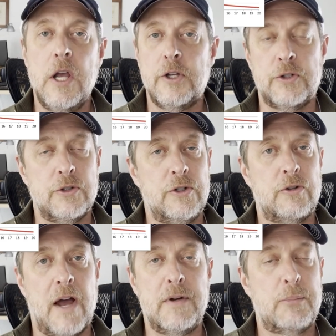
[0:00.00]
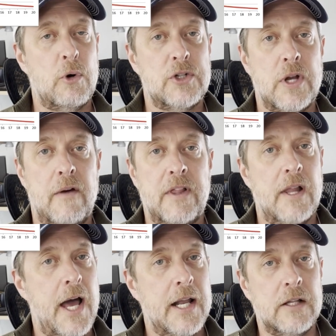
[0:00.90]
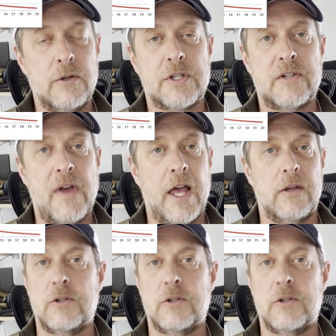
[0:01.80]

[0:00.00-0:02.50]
As soon as you drive your Porsche off the lot, it loses value.